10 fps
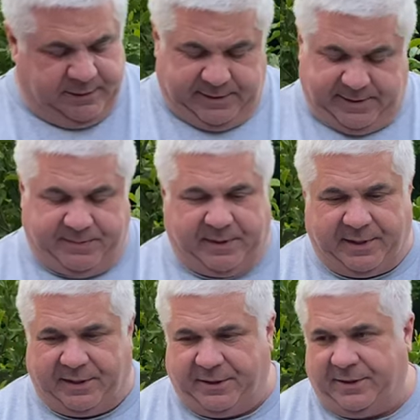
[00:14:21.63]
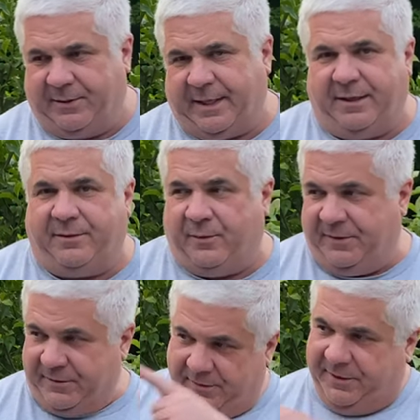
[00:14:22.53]
That's probably not good. Okay,
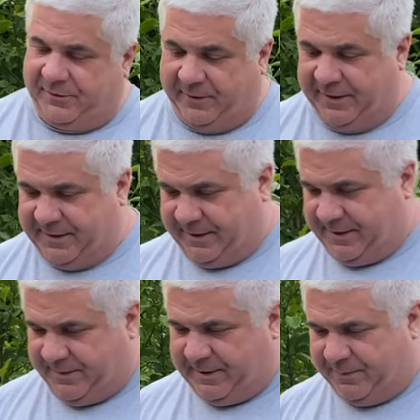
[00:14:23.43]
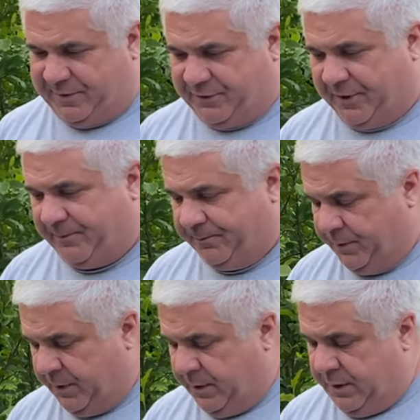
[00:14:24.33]
wind's going this way, so let's be upstream.
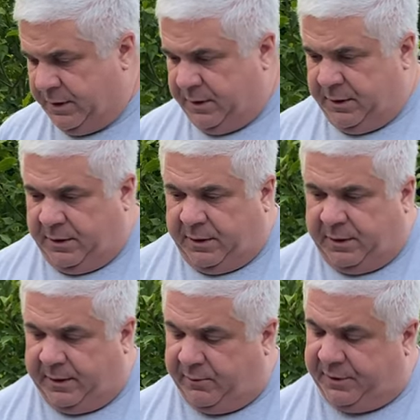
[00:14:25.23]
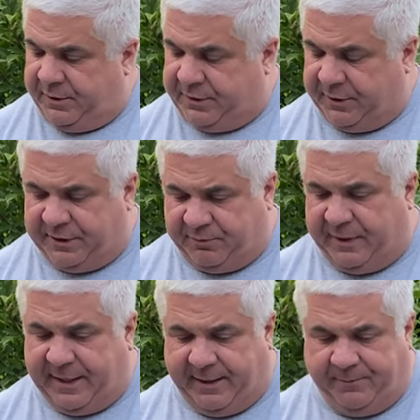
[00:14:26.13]
And when you start
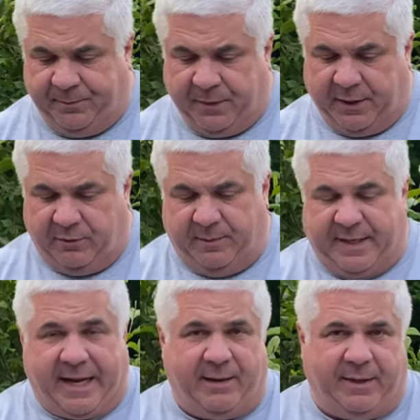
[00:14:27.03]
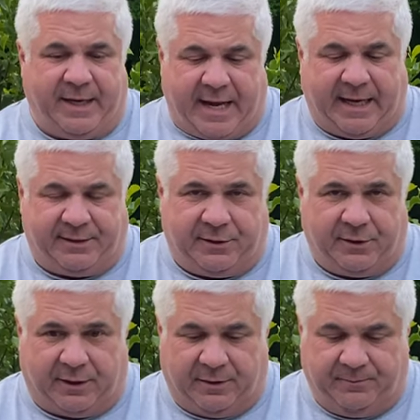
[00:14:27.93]
spraying, you don't want to be aiming at the
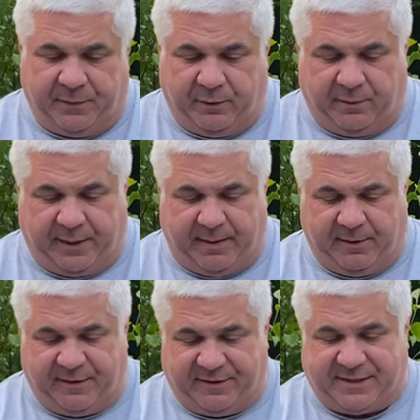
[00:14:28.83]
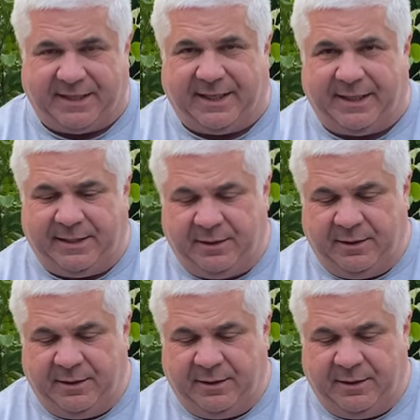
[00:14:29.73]
car. You want to be aiming to the side